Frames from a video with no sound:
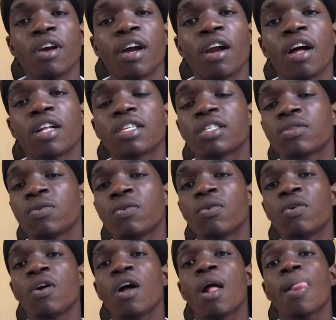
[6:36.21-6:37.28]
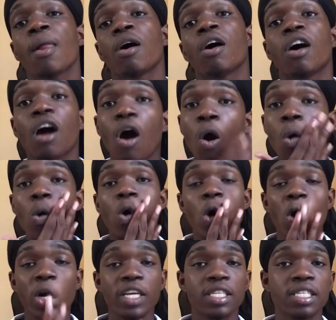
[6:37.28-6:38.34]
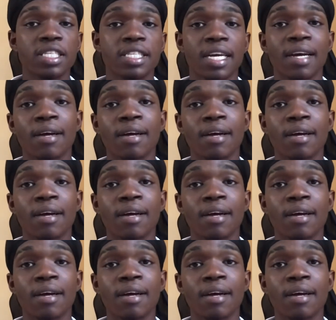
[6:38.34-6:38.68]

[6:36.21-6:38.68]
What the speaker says: And also outgoings.